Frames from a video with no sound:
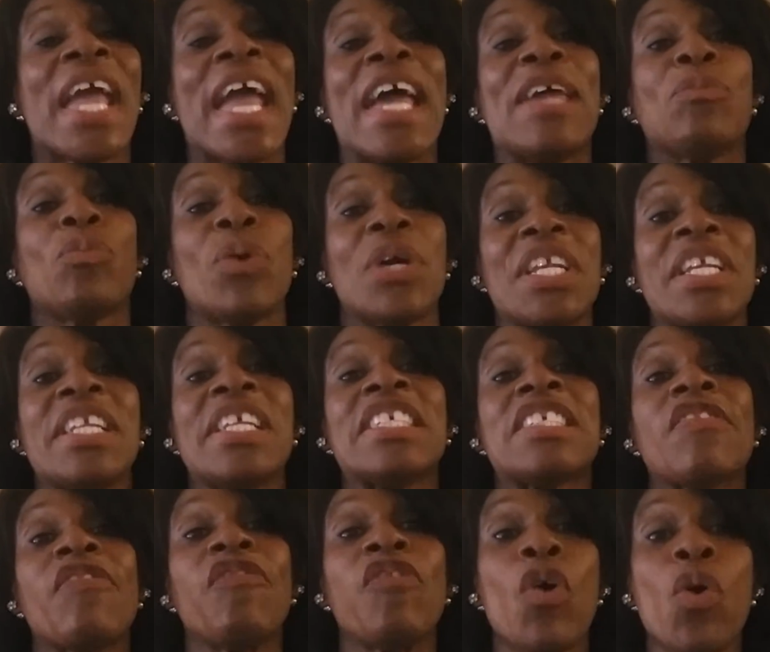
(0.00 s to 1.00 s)
and when it
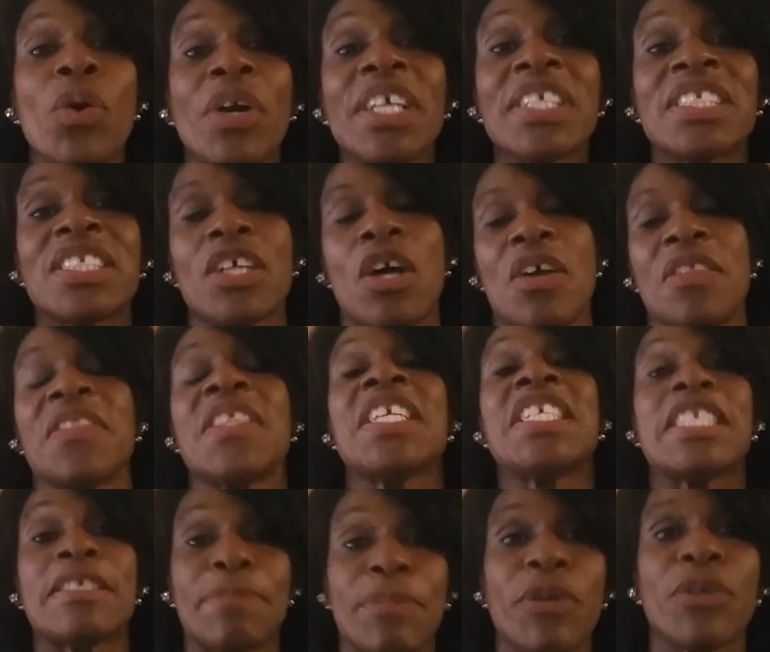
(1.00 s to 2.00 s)
is focused on
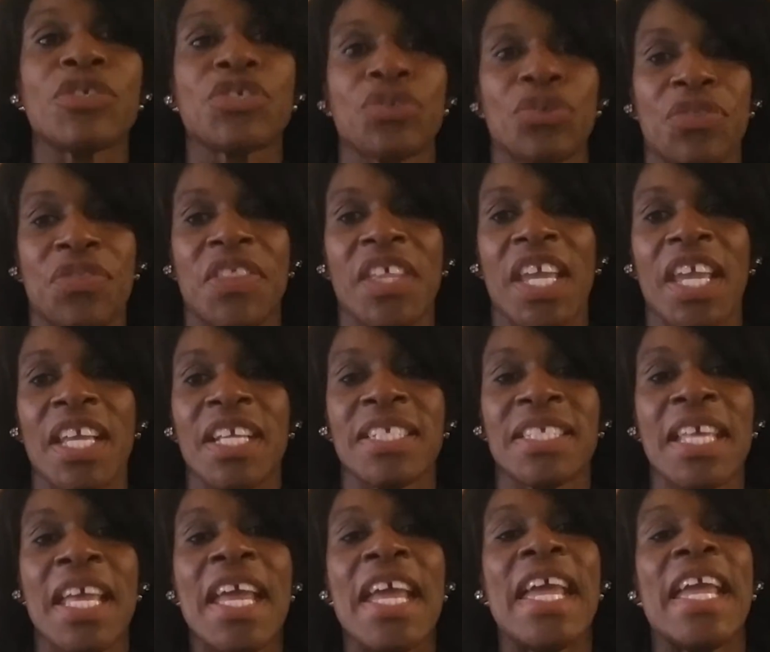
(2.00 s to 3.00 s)
these spiritual
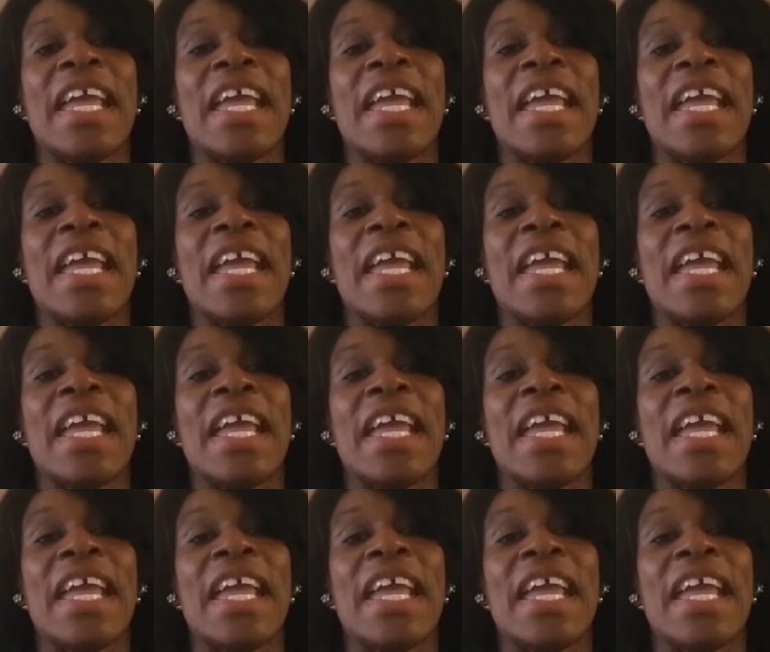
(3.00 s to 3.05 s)
things,